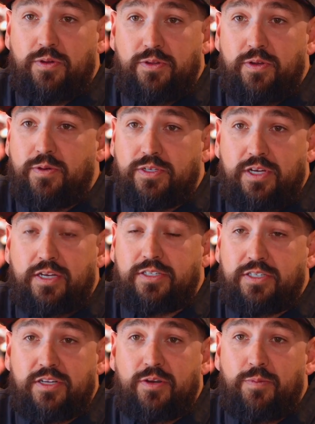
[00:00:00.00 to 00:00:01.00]
the new exhaust
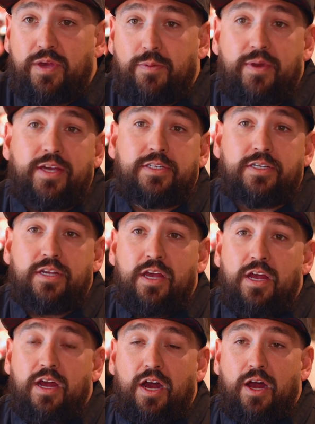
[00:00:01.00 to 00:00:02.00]
is going to be amazing.
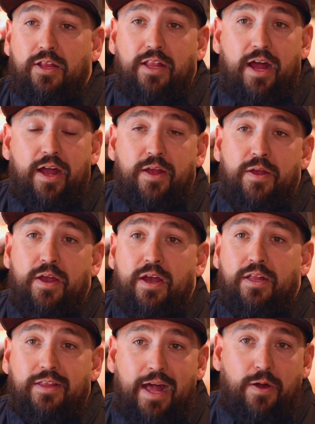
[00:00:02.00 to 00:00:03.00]
A lot
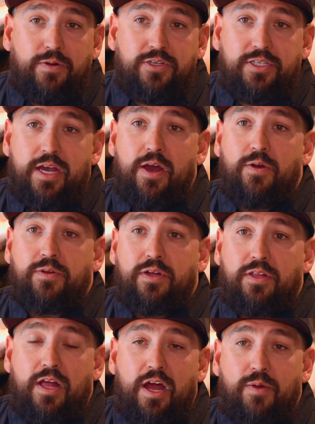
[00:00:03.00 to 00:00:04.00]
louder sound, a
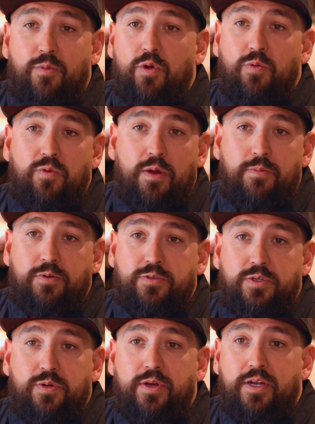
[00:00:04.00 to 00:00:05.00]
lot more rumble
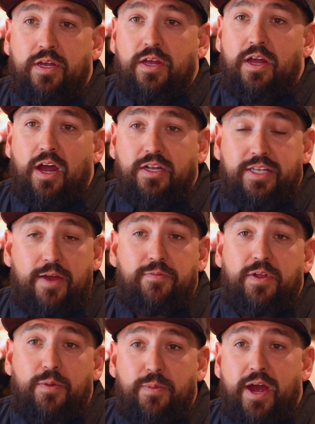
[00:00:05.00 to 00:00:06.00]
to it.
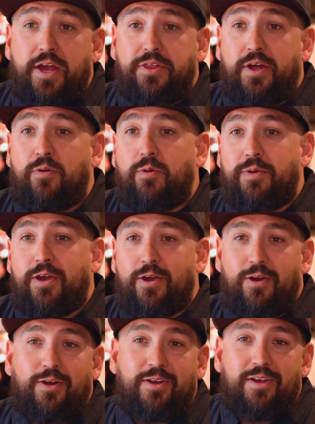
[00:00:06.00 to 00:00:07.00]
Definitely a bike that will be heard.